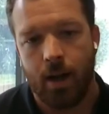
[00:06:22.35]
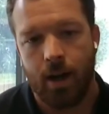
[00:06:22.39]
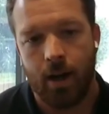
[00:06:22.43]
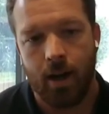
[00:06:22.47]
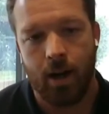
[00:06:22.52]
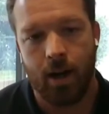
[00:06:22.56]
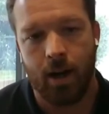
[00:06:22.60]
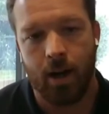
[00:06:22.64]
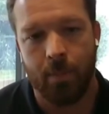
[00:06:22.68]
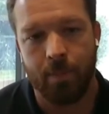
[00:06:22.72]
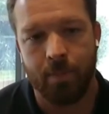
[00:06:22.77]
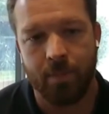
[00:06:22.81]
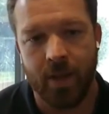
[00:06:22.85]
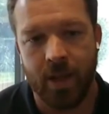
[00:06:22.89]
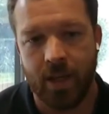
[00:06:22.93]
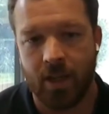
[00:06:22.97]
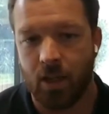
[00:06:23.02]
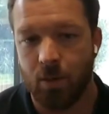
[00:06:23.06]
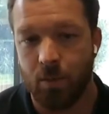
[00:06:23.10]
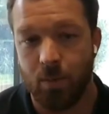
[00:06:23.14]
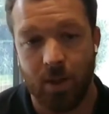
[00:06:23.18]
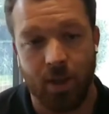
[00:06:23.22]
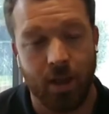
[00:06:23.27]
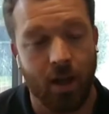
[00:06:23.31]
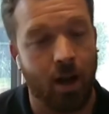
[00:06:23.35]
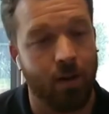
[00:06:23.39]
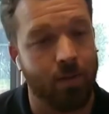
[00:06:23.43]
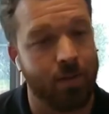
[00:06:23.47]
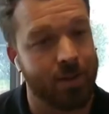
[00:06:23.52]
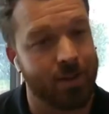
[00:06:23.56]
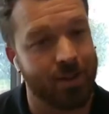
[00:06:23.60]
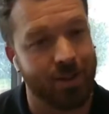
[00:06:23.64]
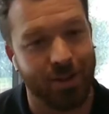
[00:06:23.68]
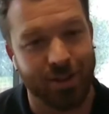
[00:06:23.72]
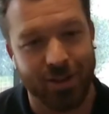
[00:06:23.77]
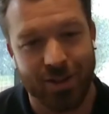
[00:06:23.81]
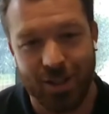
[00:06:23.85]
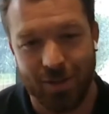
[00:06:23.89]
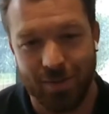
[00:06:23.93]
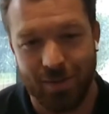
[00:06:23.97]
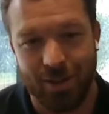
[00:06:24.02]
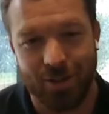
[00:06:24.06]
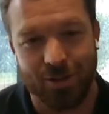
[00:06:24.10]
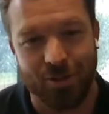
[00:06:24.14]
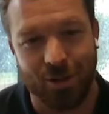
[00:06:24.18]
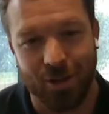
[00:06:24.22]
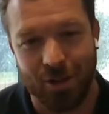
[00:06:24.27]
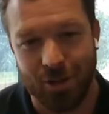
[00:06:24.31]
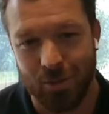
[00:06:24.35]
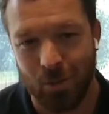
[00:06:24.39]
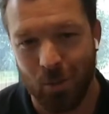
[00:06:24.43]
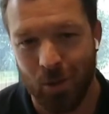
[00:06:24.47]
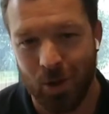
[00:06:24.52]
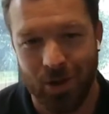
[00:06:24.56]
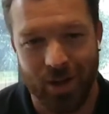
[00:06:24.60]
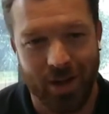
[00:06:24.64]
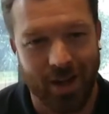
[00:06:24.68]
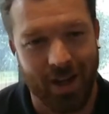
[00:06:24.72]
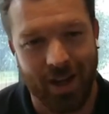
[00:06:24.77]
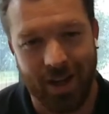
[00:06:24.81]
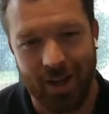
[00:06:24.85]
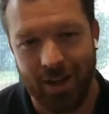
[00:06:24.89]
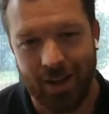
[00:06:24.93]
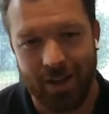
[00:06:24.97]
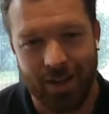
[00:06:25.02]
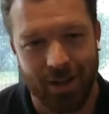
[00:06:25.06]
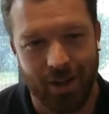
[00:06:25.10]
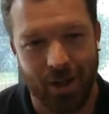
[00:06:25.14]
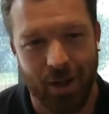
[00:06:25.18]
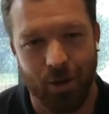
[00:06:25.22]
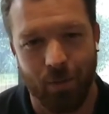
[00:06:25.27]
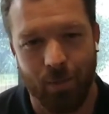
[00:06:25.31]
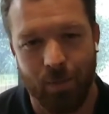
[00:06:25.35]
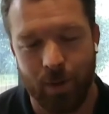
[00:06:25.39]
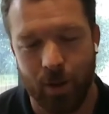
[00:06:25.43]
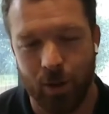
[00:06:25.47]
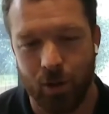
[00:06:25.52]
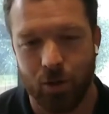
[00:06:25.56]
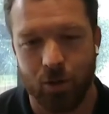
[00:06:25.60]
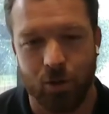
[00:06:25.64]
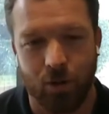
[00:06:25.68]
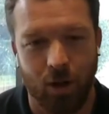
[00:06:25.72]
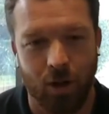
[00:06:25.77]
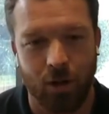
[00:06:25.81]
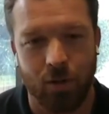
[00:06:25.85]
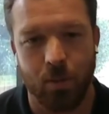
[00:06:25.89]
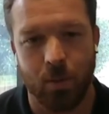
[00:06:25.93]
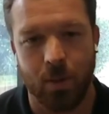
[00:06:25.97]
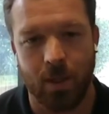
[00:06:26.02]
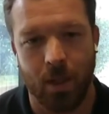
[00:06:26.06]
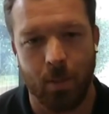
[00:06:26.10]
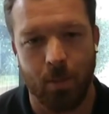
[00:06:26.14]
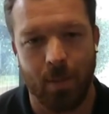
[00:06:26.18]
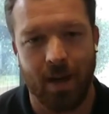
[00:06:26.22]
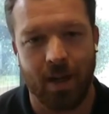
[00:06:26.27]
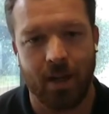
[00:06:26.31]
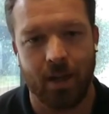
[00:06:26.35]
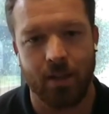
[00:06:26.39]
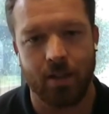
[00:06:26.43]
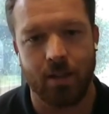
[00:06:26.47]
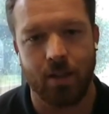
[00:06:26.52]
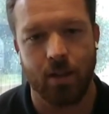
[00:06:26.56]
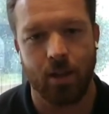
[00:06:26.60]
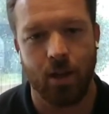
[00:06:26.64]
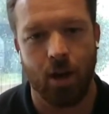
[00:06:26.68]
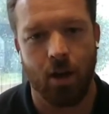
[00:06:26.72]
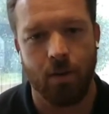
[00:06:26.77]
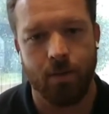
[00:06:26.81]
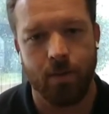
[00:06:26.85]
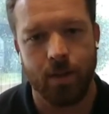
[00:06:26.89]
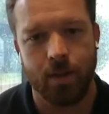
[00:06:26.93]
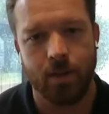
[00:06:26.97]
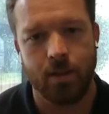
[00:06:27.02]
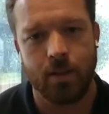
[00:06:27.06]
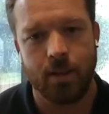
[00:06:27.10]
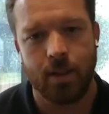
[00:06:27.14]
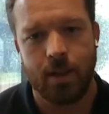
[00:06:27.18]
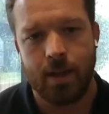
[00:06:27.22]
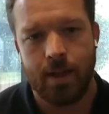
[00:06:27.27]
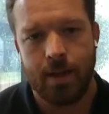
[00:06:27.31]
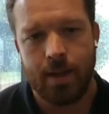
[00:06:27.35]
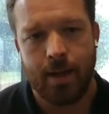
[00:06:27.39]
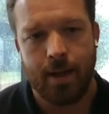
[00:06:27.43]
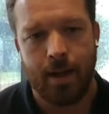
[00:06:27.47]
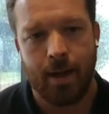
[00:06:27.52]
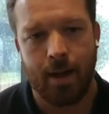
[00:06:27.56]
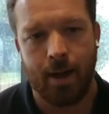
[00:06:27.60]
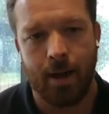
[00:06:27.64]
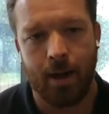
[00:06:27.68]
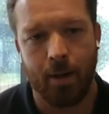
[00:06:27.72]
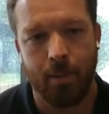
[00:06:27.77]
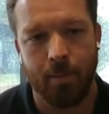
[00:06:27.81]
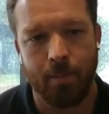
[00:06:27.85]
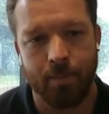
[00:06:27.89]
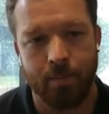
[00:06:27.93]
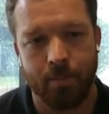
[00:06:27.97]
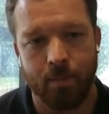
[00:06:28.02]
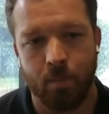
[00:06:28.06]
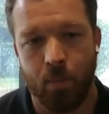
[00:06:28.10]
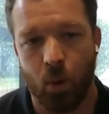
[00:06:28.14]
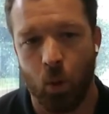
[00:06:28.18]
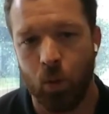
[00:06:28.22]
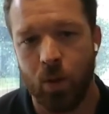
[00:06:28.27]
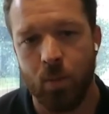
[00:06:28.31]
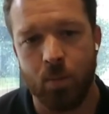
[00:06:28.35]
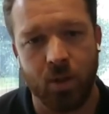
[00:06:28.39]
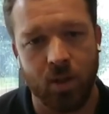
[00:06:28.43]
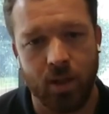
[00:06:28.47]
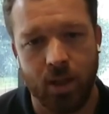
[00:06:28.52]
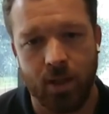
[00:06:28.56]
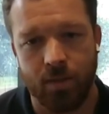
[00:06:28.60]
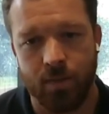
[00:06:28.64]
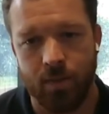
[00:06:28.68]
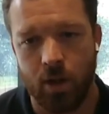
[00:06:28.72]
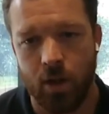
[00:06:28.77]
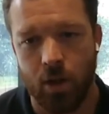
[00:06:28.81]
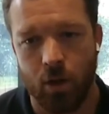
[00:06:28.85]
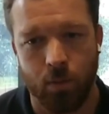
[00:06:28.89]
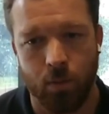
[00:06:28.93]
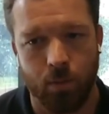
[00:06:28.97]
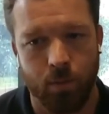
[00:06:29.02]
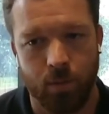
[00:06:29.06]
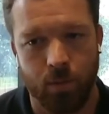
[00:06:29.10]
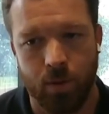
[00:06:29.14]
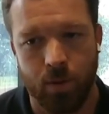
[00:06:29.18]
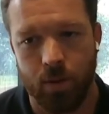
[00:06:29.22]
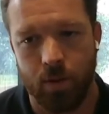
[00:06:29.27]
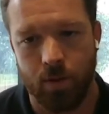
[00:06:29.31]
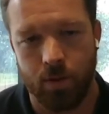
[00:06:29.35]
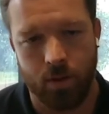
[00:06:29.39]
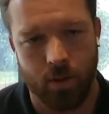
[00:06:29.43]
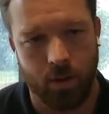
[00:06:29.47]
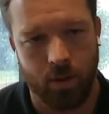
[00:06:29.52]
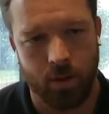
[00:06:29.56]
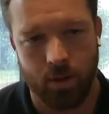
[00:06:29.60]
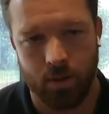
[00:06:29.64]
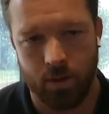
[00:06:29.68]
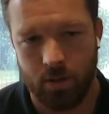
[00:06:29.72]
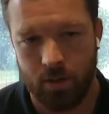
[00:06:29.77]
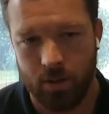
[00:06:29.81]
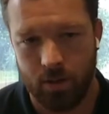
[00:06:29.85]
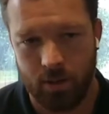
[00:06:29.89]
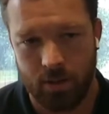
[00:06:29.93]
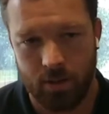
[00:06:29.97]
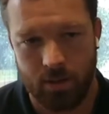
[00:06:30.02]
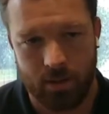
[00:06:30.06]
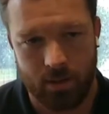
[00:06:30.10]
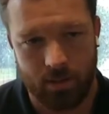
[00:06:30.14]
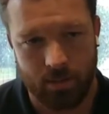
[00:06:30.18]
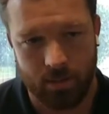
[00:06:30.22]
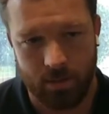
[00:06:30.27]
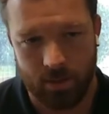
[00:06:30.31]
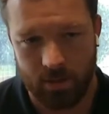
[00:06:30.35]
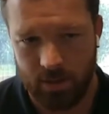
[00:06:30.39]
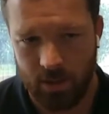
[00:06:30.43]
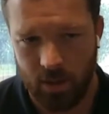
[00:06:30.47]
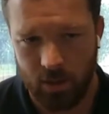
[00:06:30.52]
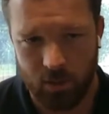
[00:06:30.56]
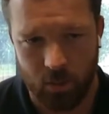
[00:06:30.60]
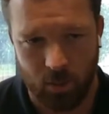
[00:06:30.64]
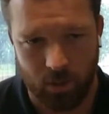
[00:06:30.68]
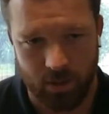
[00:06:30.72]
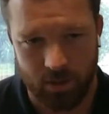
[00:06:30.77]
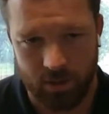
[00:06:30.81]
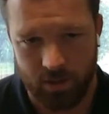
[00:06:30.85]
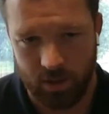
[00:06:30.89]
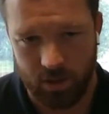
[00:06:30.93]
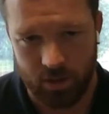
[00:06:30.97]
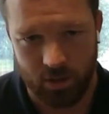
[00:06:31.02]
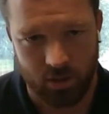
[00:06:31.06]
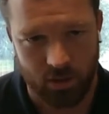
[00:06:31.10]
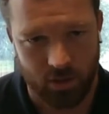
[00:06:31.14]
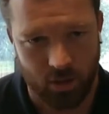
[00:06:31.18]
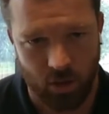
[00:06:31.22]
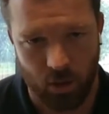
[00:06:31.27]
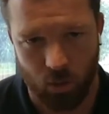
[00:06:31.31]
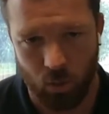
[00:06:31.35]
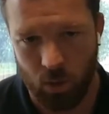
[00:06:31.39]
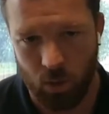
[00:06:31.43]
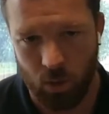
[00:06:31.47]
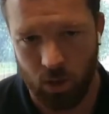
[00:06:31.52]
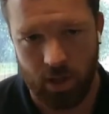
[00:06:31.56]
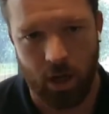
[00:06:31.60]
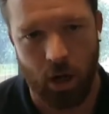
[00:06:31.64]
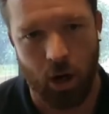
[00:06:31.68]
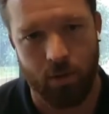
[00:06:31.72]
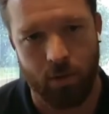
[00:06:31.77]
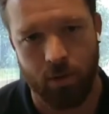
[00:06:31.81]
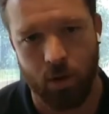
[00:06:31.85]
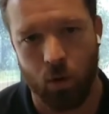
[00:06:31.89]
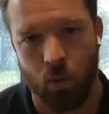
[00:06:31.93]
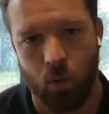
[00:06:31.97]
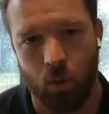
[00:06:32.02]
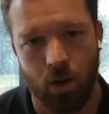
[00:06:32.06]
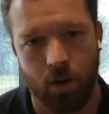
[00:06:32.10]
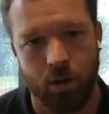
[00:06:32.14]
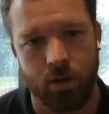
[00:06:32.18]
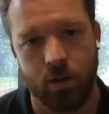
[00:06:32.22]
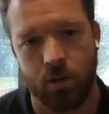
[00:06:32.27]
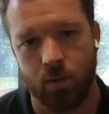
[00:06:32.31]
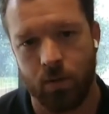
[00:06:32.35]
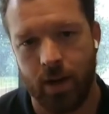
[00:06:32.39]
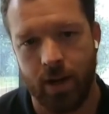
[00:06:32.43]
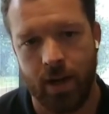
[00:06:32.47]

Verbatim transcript: Um, it could be obviously on TV screens one day. You know, fingers crossed when we get back into the office. Um, but we believe, you know, the, the, the sales organization is going to work however it works.